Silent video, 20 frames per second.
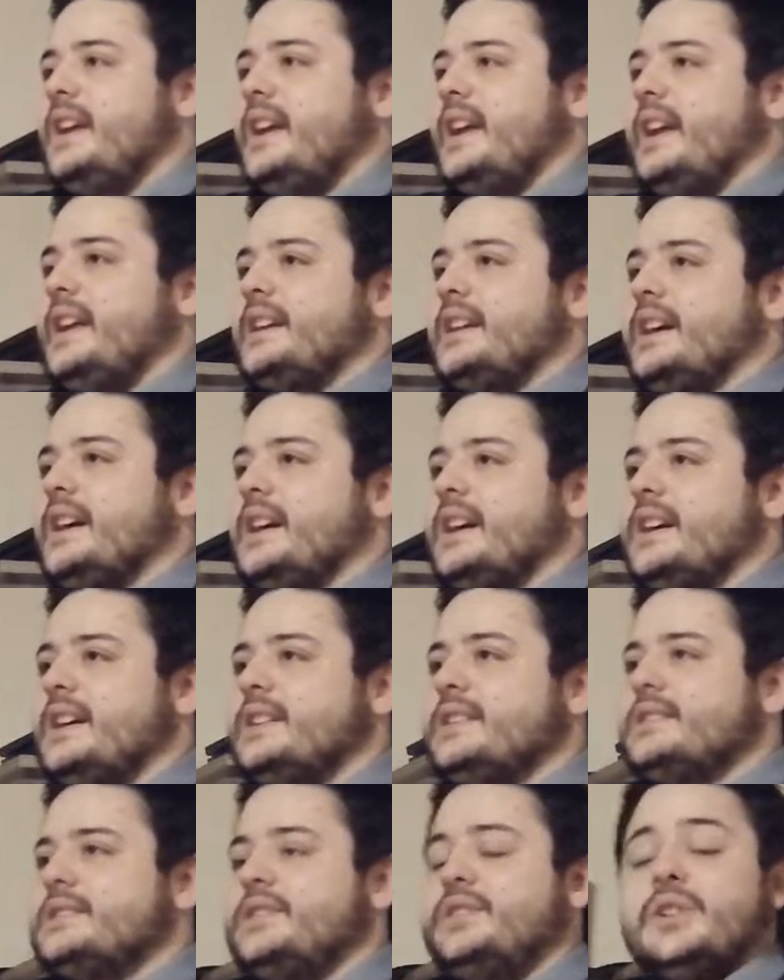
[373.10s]
And
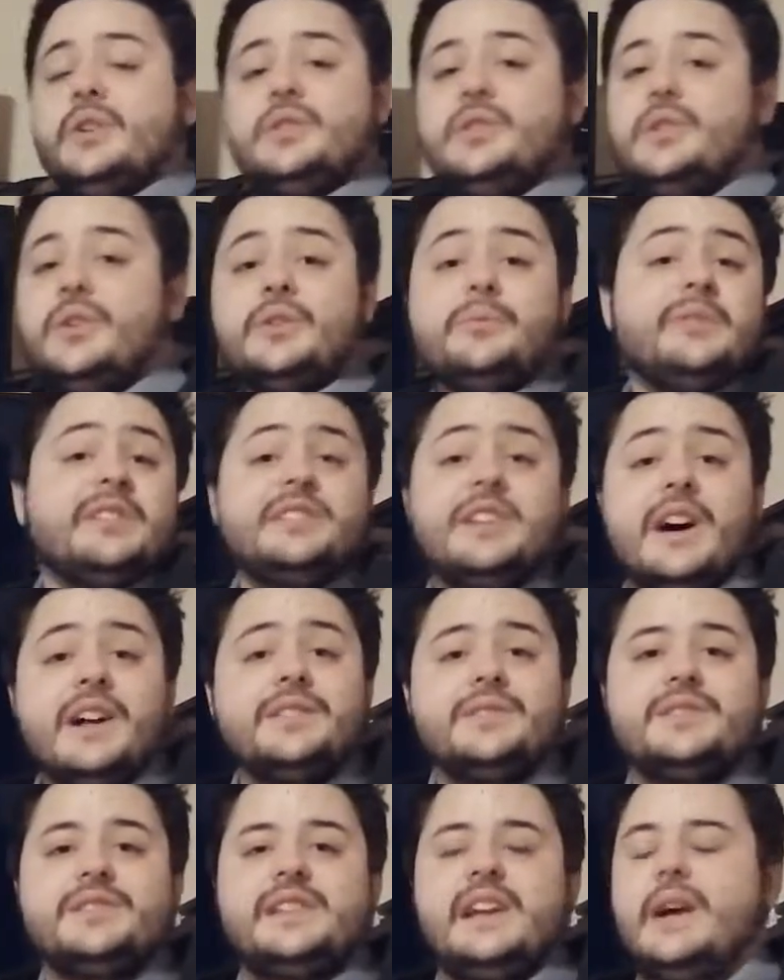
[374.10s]
you go to
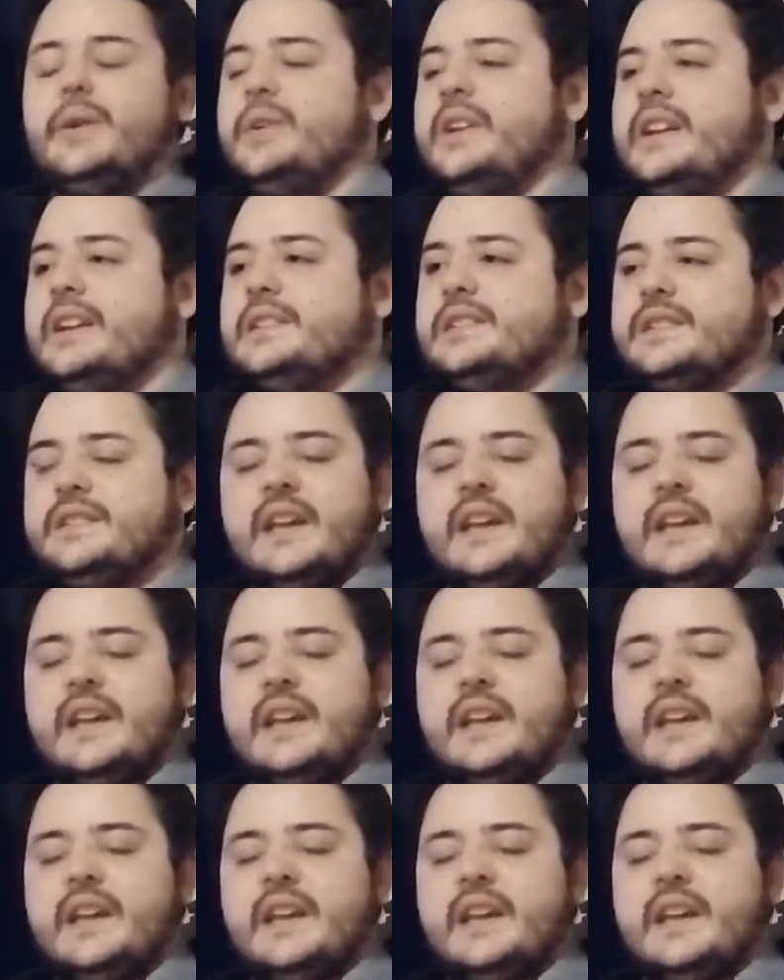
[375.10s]
McDonald's nowadays,